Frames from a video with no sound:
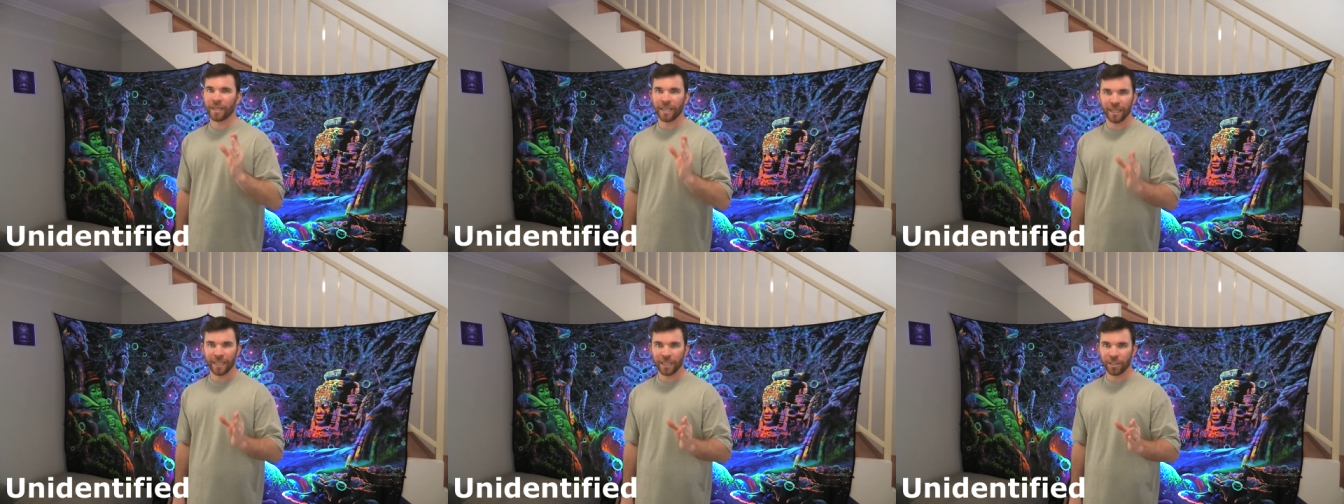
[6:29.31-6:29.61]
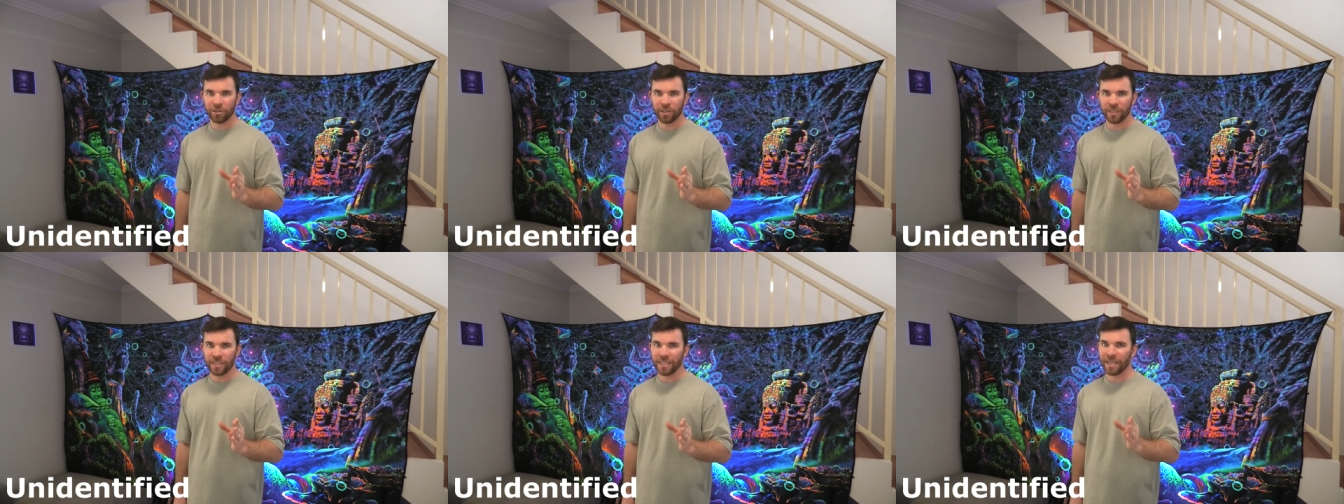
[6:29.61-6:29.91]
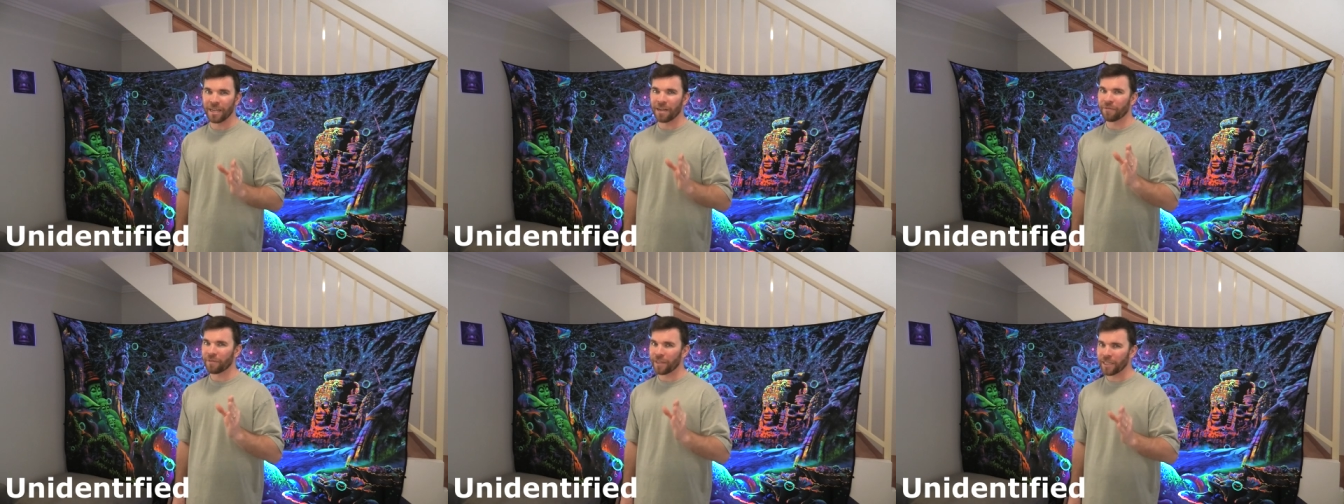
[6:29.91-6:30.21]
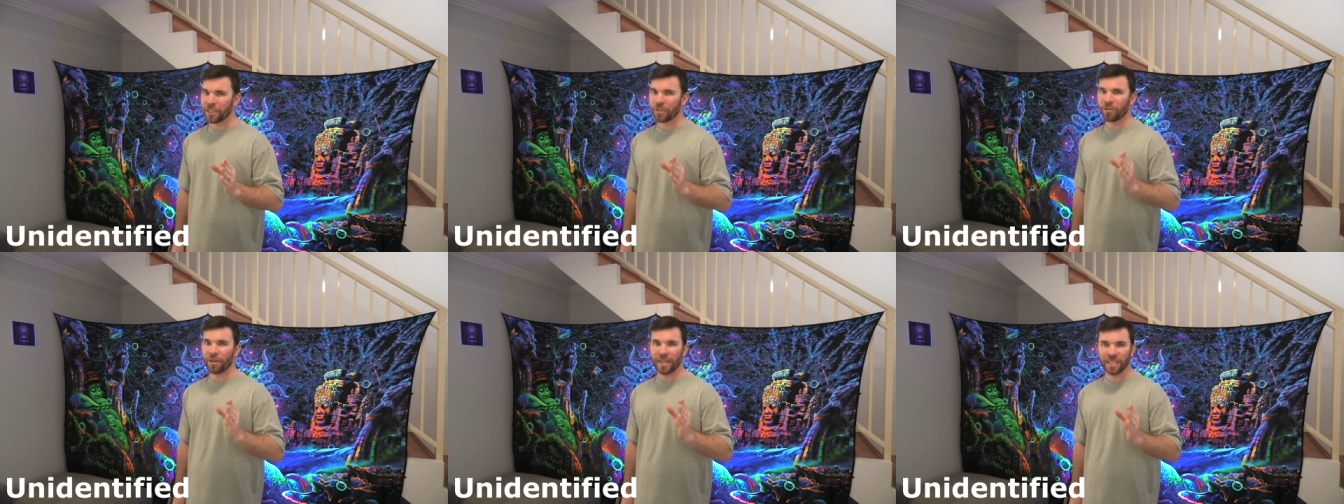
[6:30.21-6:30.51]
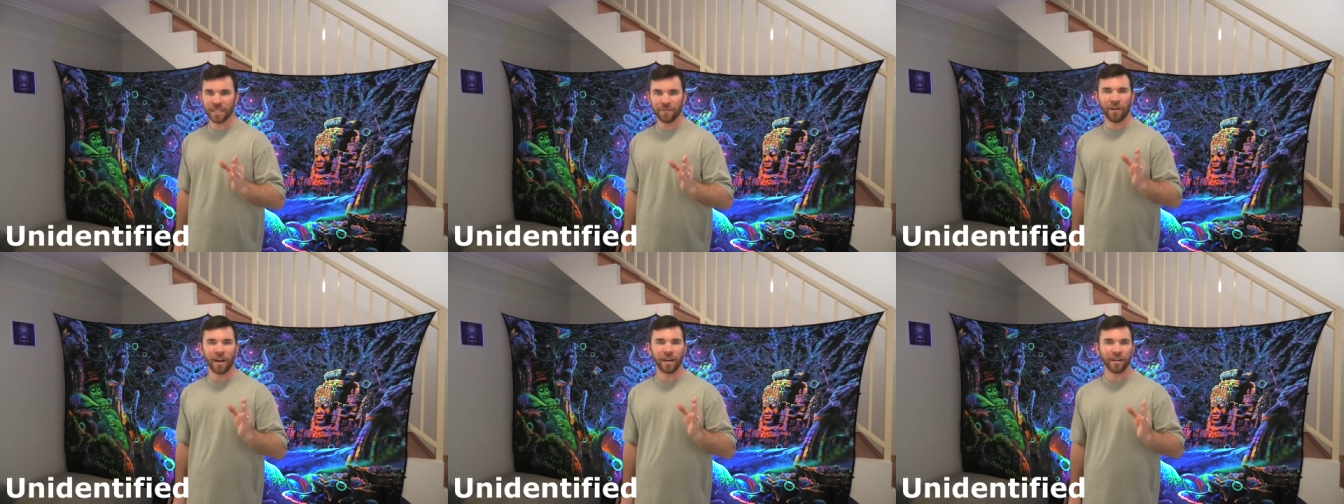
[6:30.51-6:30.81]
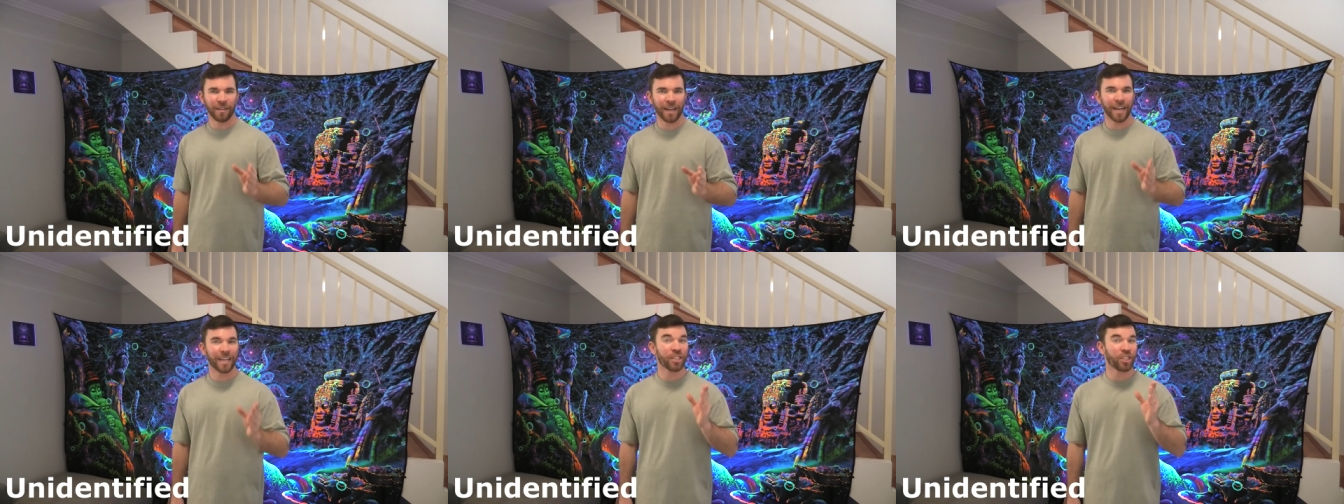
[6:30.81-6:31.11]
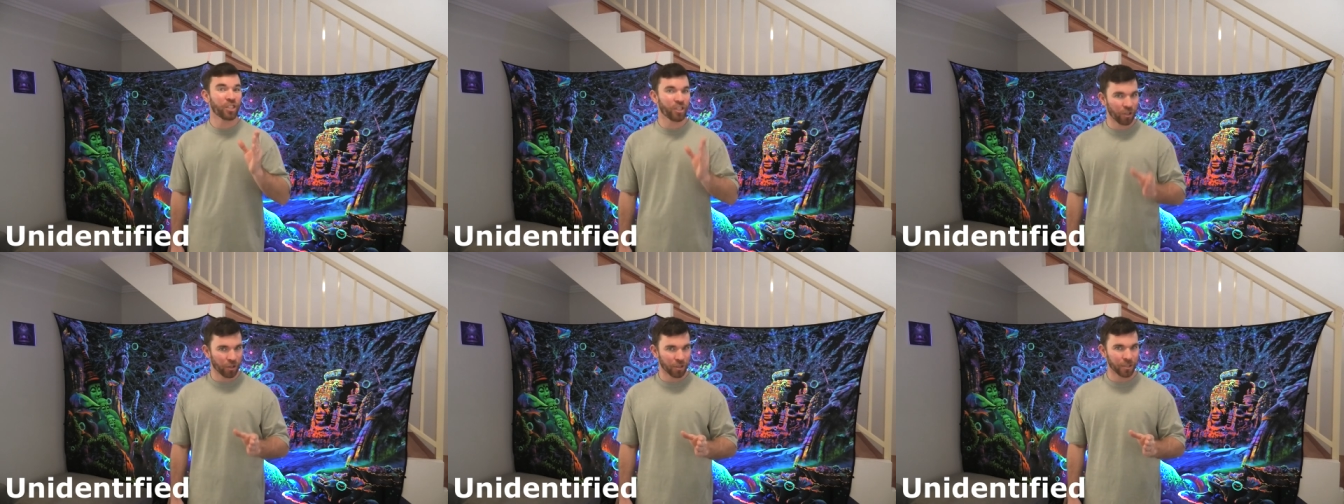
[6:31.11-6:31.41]
the electricity of this track's final act
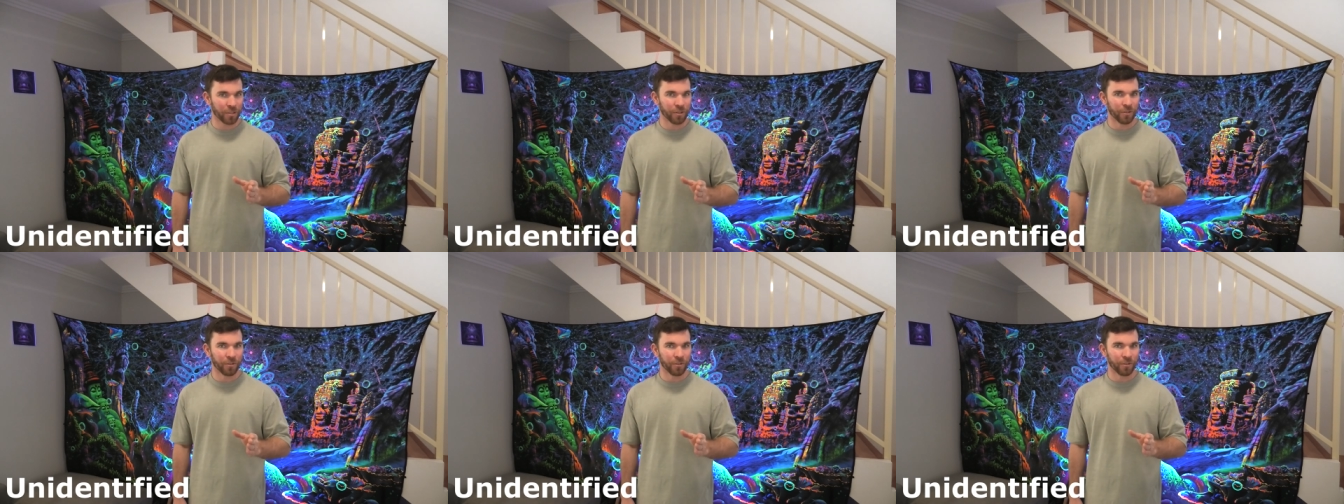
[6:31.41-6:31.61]
shocks